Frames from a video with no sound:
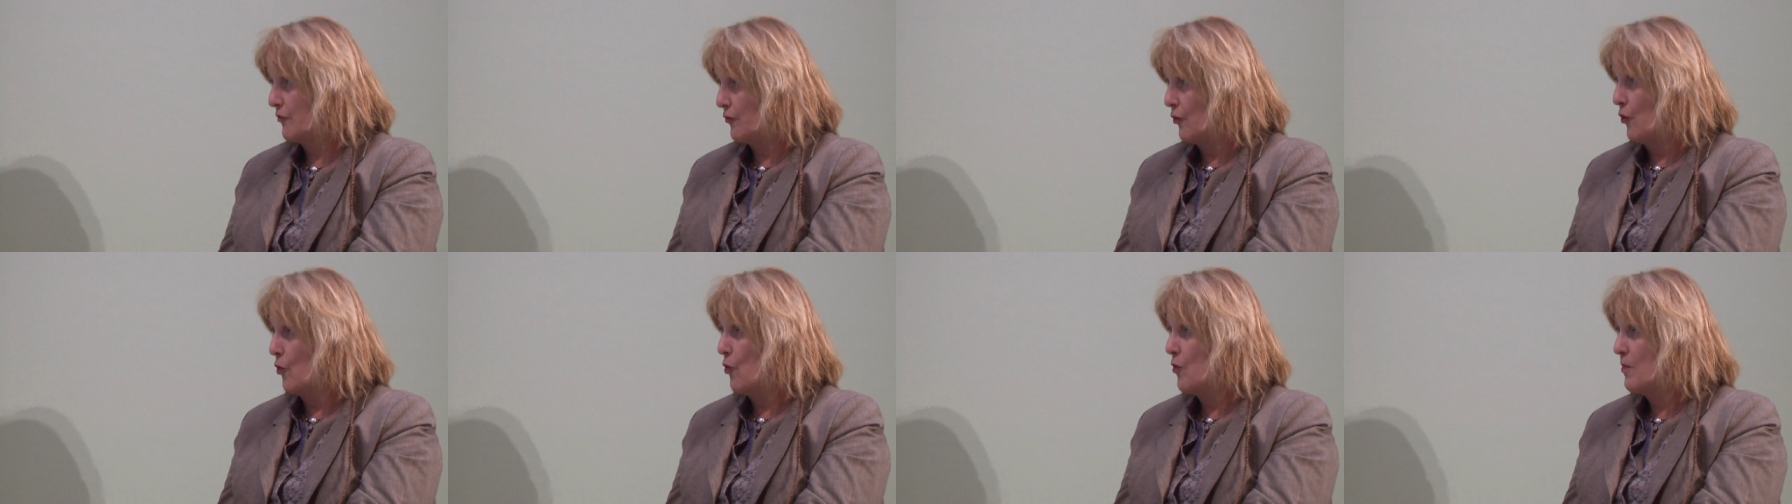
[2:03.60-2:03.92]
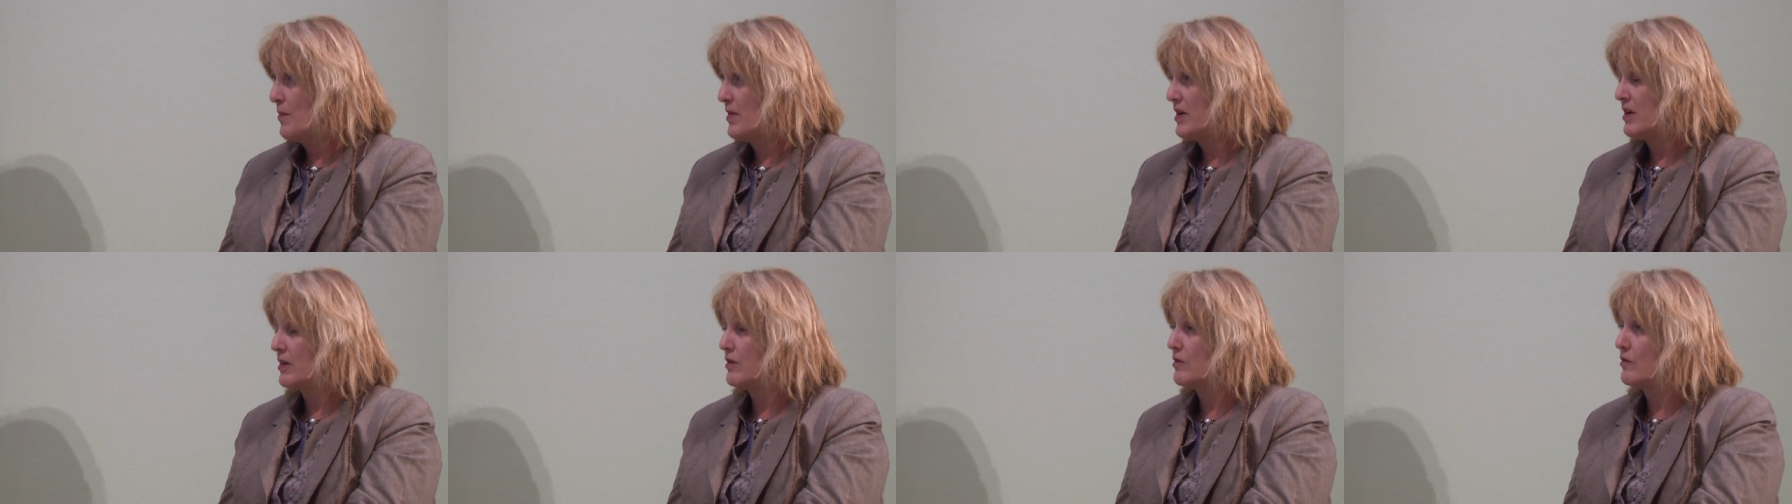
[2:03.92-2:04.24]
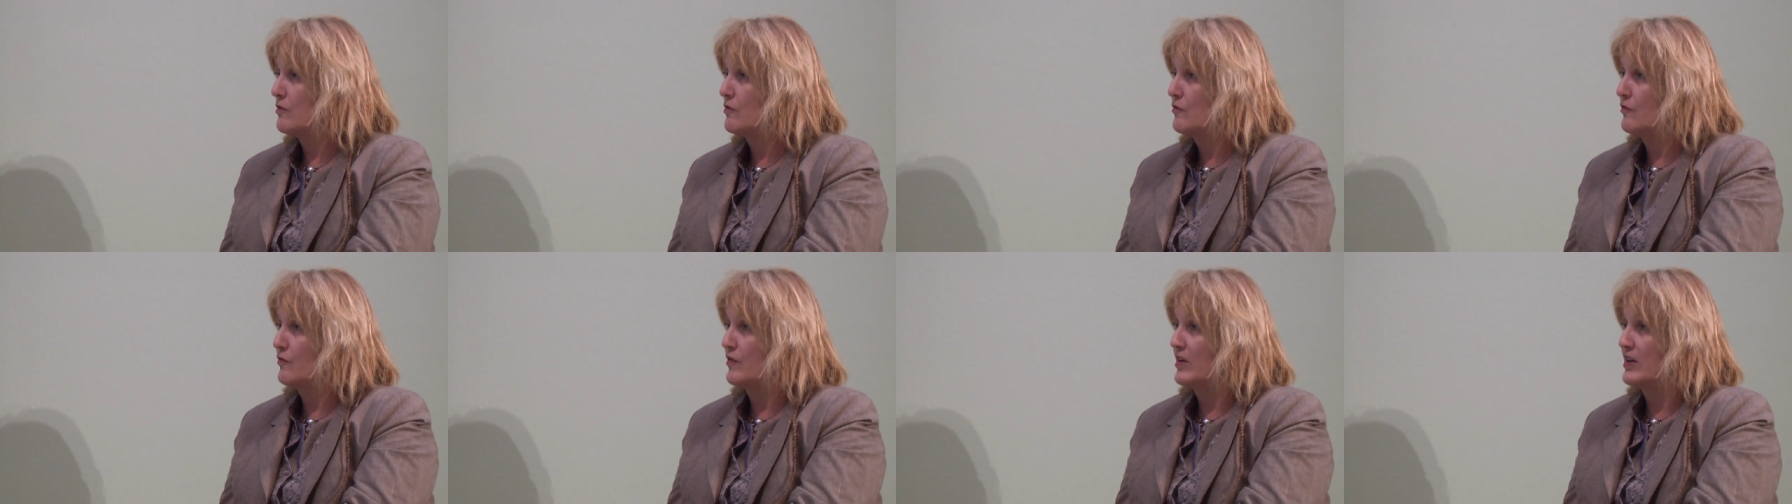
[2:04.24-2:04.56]
form
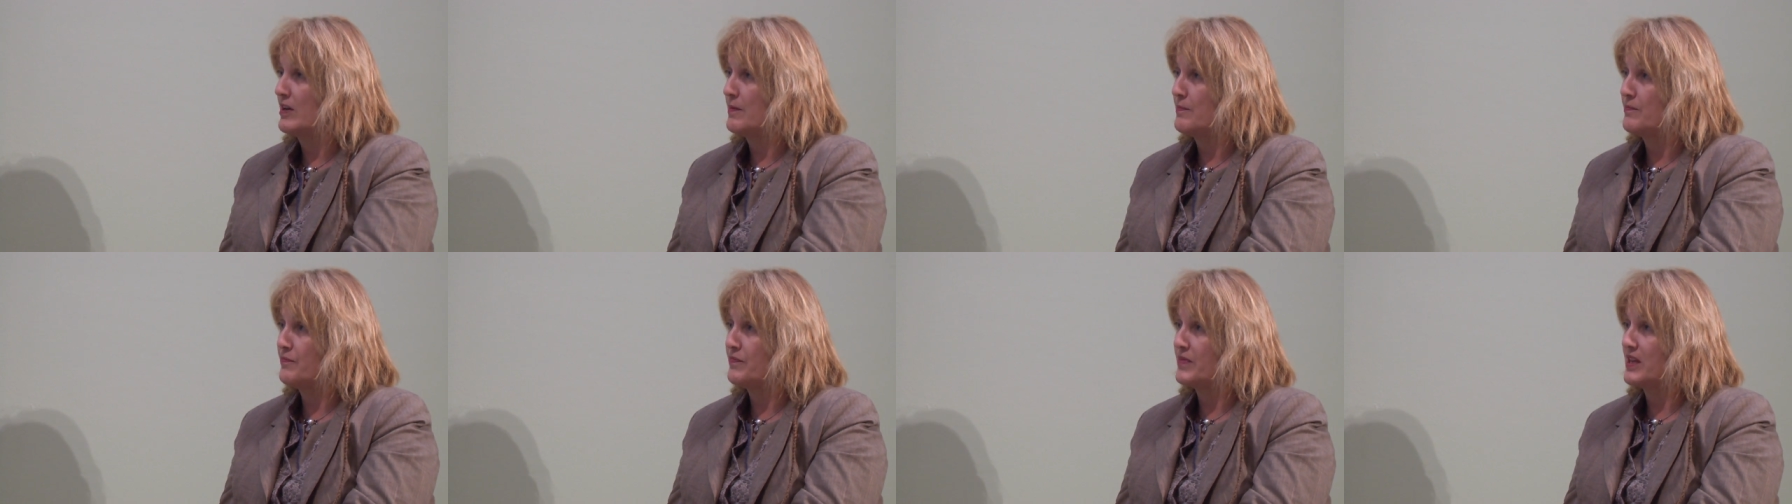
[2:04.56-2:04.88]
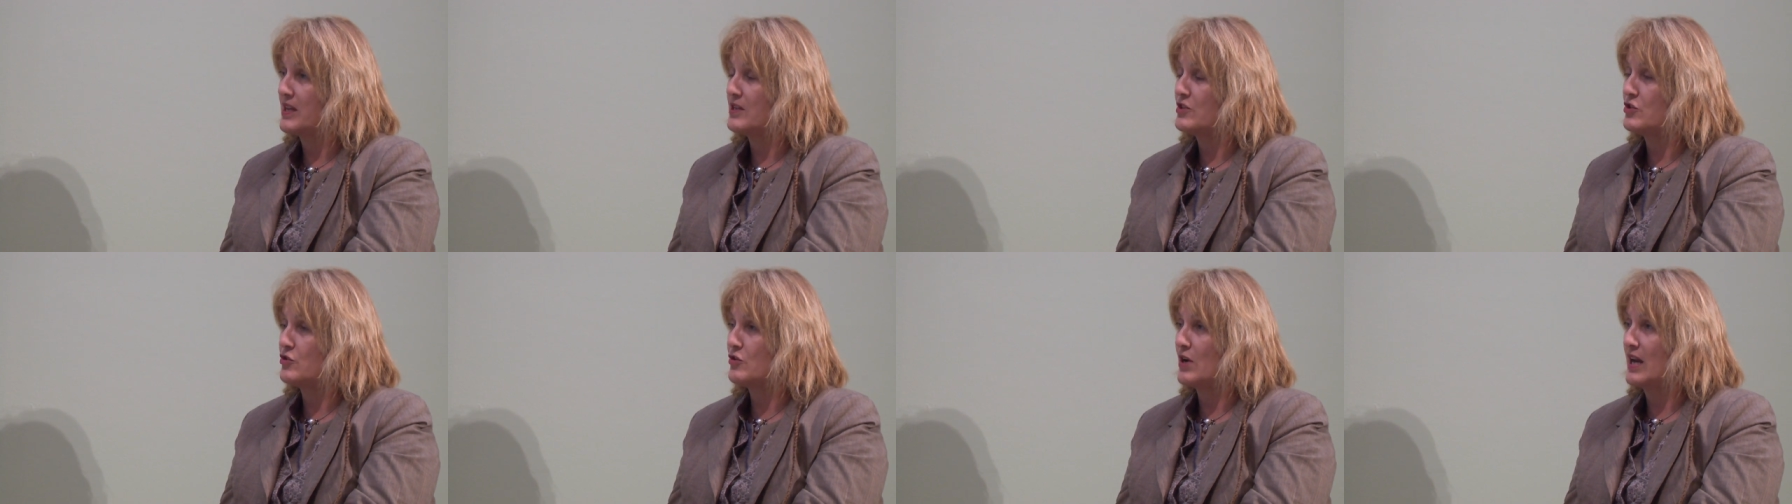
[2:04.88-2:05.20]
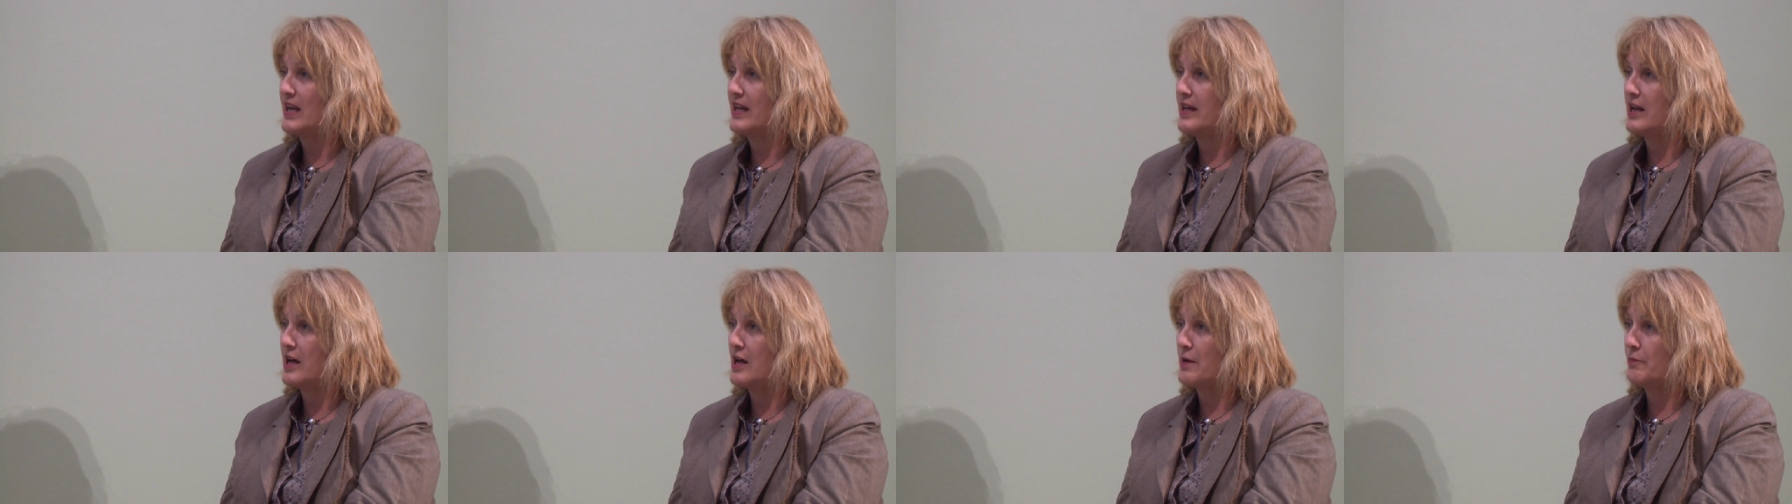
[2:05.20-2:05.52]
of
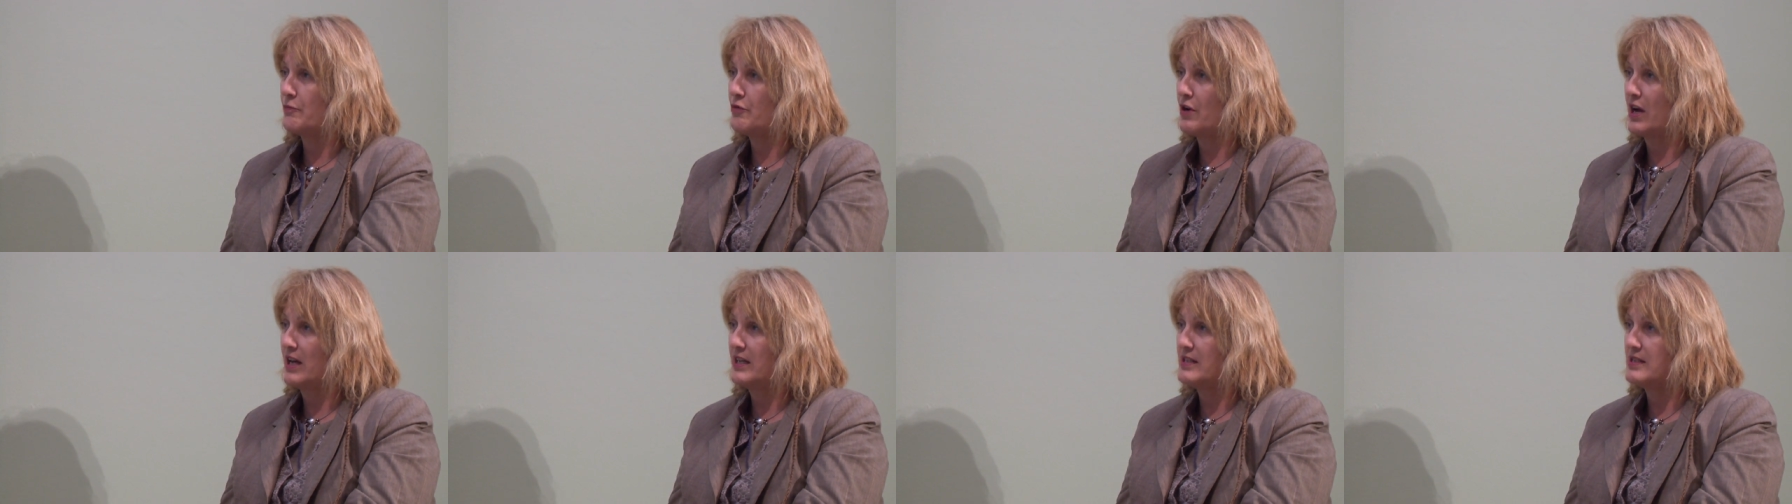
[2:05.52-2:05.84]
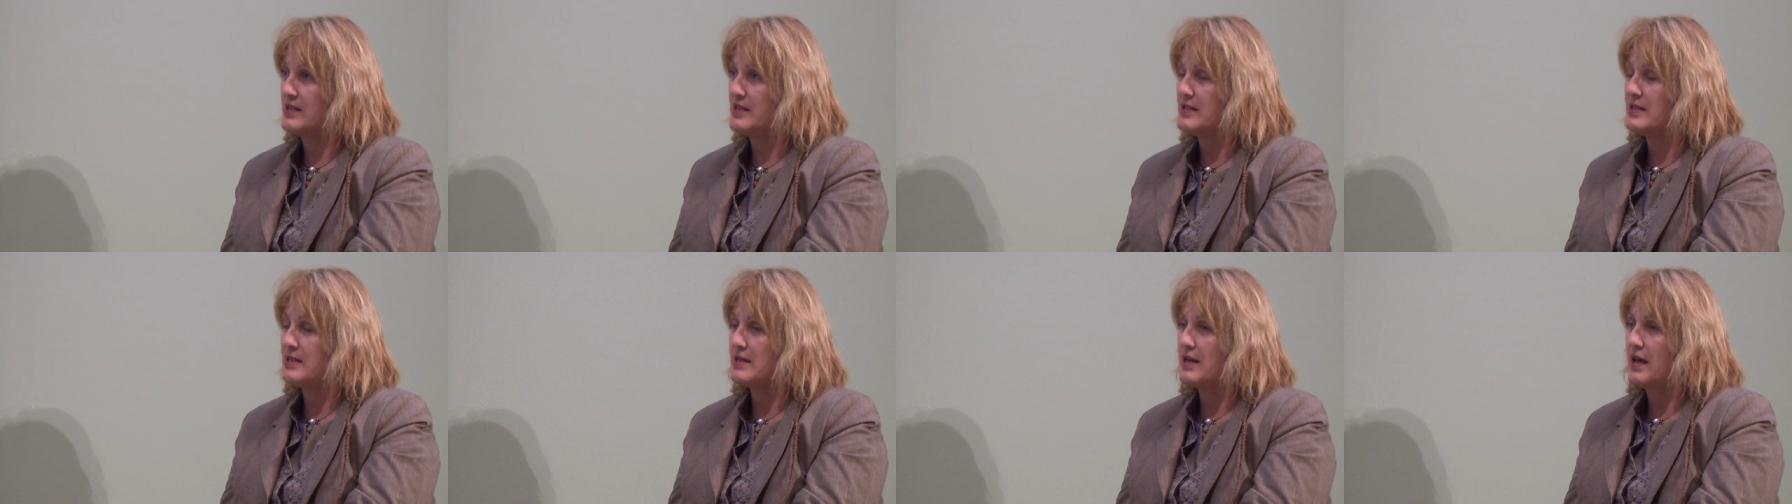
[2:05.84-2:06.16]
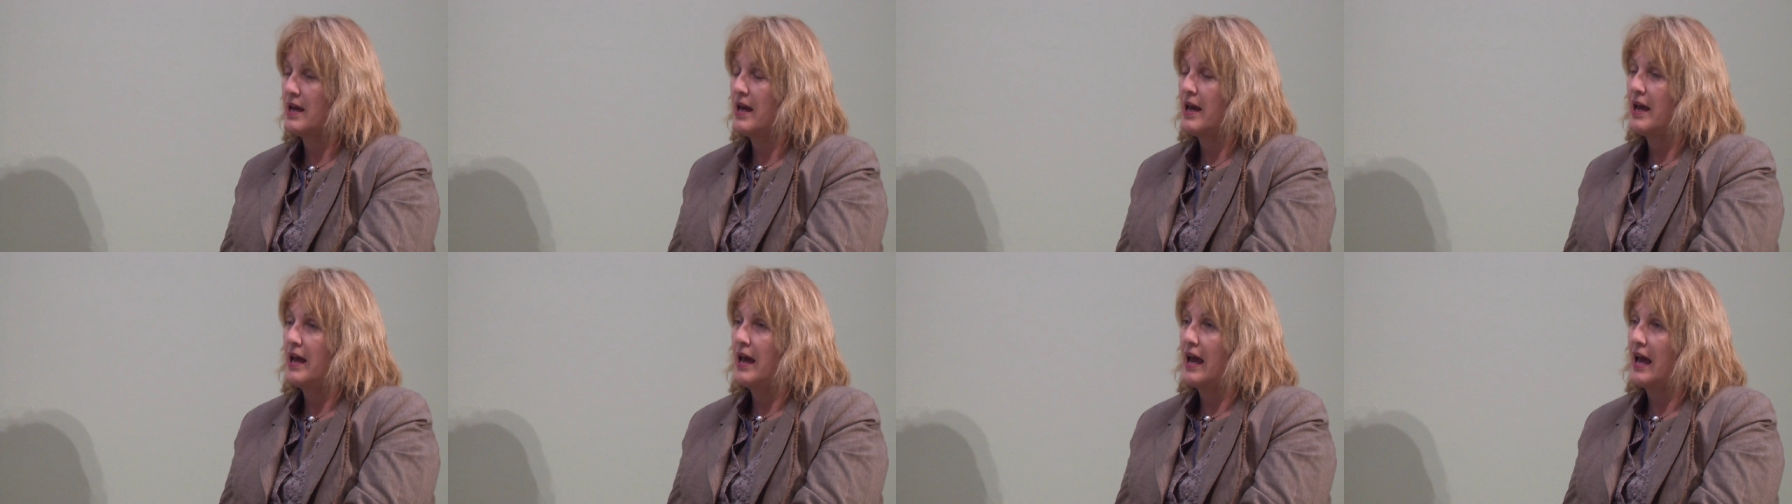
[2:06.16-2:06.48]
Australian art practice.